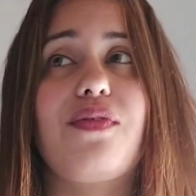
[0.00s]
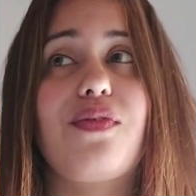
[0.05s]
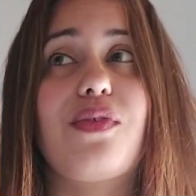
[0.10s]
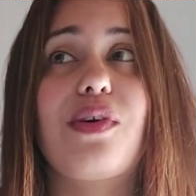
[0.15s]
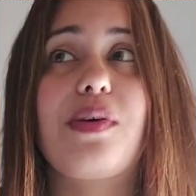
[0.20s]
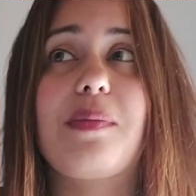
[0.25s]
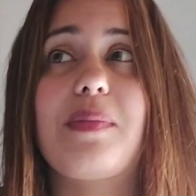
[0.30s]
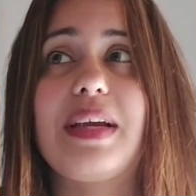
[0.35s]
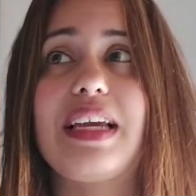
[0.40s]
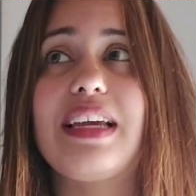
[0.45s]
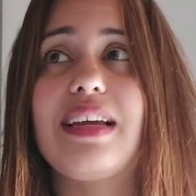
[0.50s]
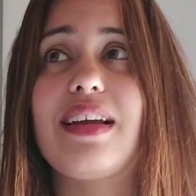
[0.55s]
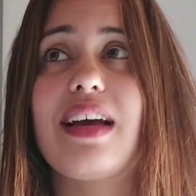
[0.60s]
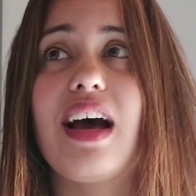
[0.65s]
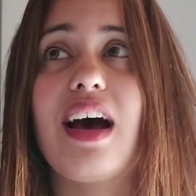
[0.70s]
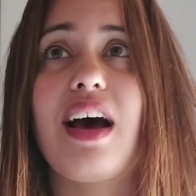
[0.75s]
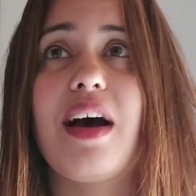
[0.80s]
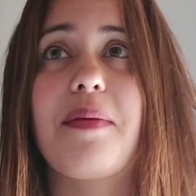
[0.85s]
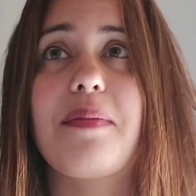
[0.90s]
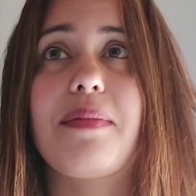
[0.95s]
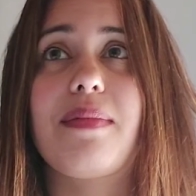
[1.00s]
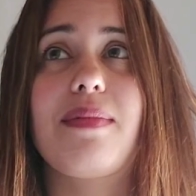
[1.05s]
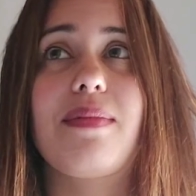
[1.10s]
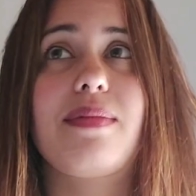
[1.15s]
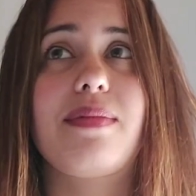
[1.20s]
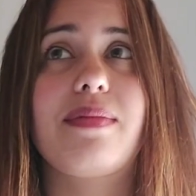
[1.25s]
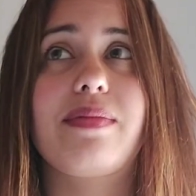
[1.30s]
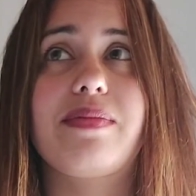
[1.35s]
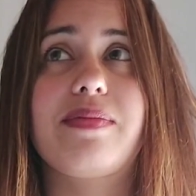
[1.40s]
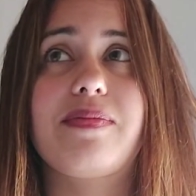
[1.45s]
for me,
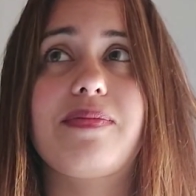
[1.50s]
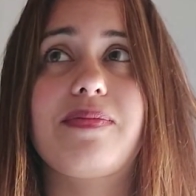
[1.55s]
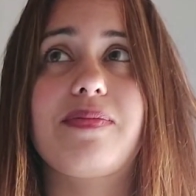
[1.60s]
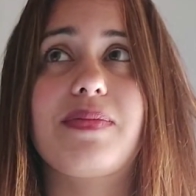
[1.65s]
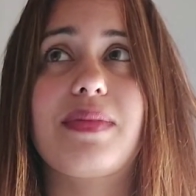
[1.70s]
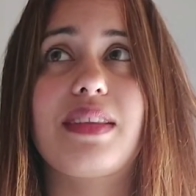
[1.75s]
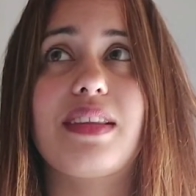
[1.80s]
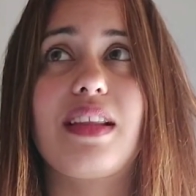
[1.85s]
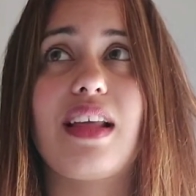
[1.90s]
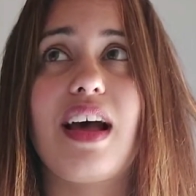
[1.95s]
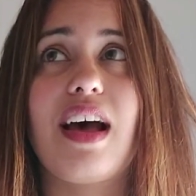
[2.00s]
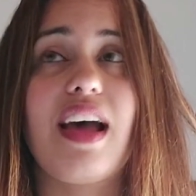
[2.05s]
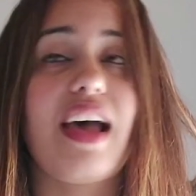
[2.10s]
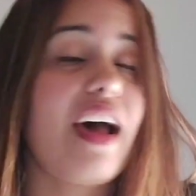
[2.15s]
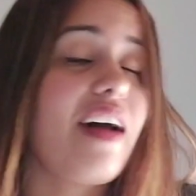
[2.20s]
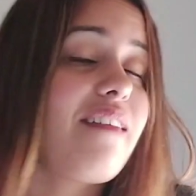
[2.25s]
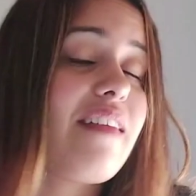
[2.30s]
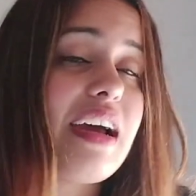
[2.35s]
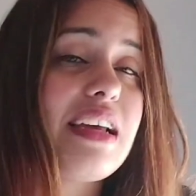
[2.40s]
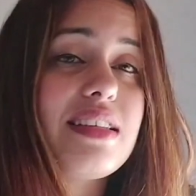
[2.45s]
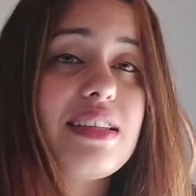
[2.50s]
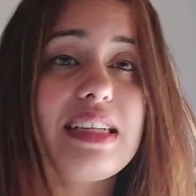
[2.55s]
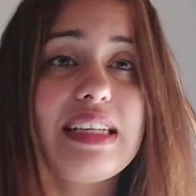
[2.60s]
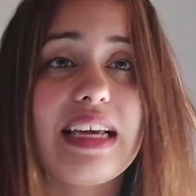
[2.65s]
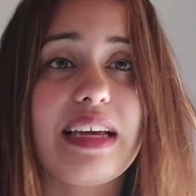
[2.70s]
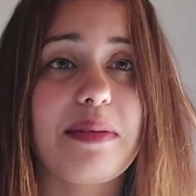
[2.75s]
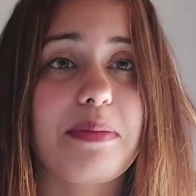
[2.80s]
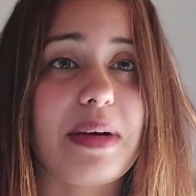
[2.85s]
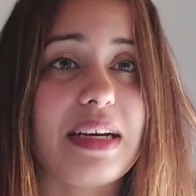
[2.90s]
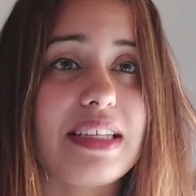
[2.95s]
I have
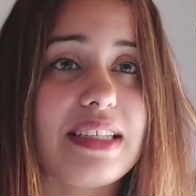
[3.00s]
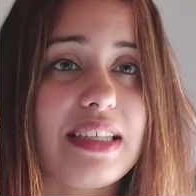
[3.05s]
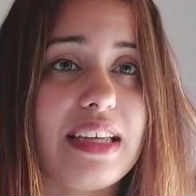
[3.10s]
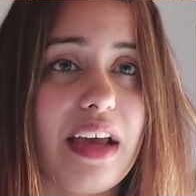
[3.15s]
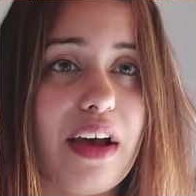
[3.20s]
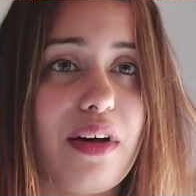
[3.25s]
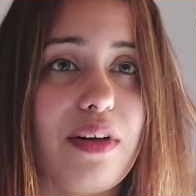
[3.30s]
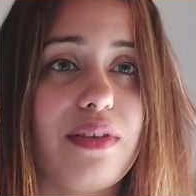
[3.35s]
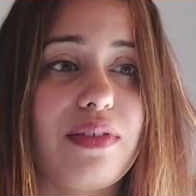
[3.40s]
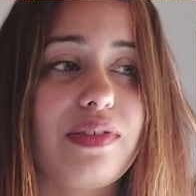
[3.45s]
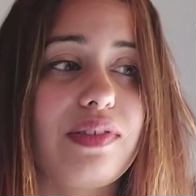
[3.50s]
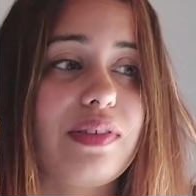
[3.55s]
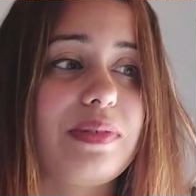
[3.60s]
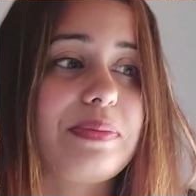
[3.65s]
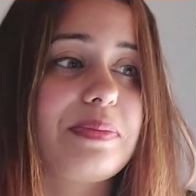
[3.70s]
isolated myself.